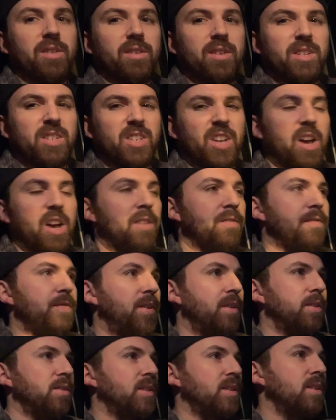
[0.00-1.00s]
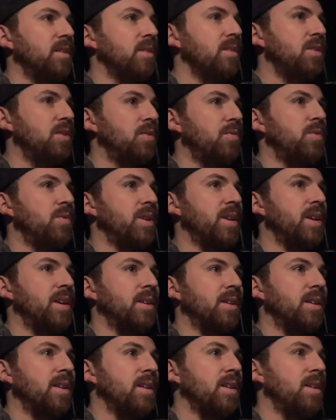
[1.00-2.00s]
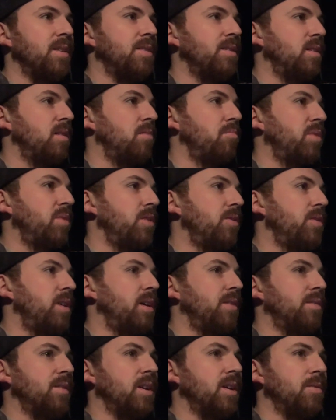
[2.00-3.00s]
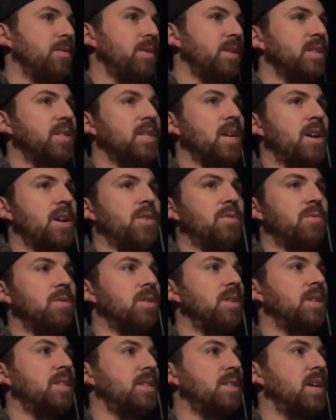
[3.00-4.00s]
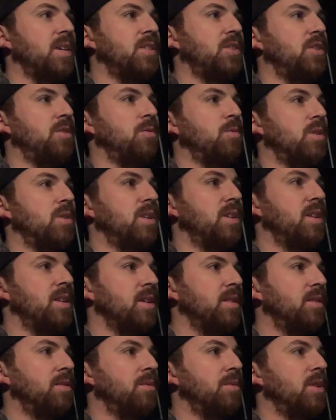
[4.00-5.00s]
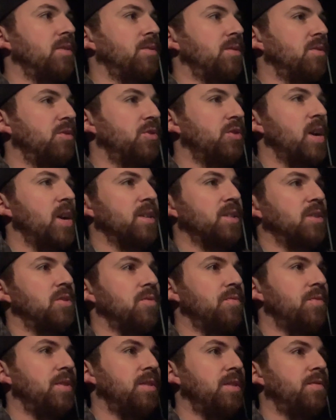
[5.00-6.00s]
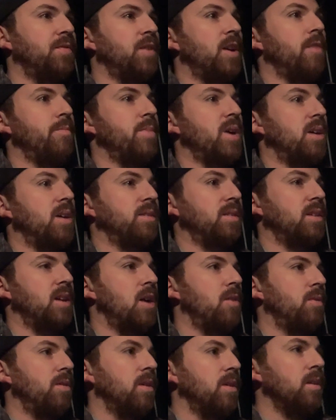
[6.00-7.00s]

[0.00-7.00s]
See how it feels. See if we can't get anything to blow out right away. This is how you really test your work. You hit the railroad tracks going 55 miles an hour.